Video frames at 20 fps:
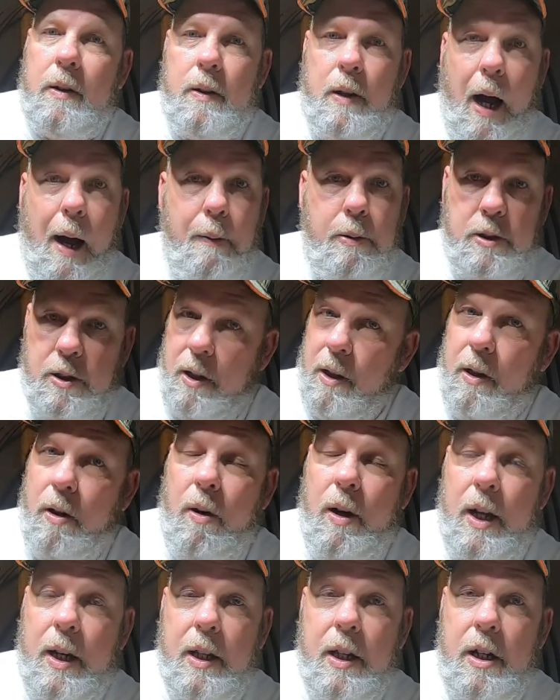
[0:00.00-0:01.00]
I was going to go
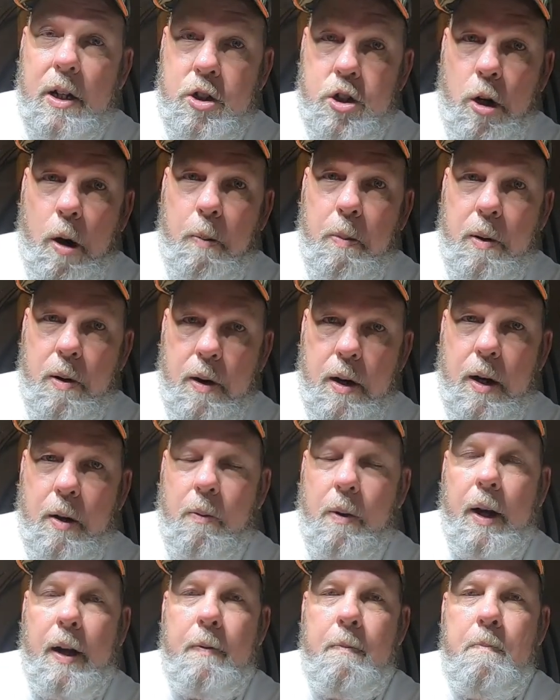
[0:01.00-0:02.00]
ahead and get a sharpener
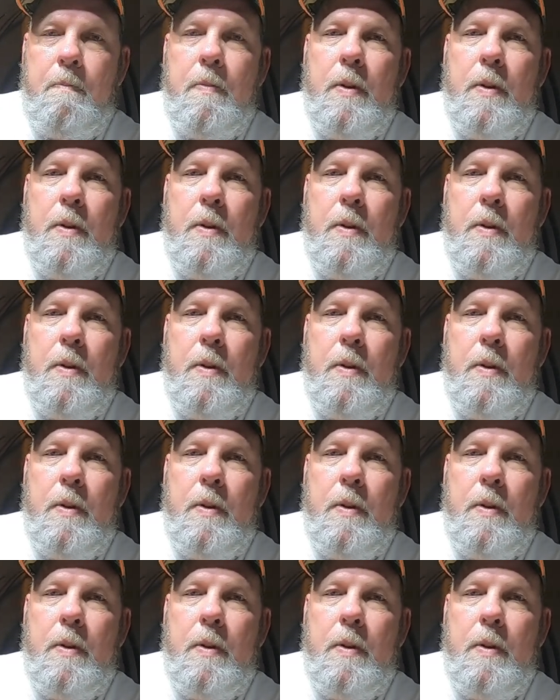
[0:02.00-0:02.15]
anyway.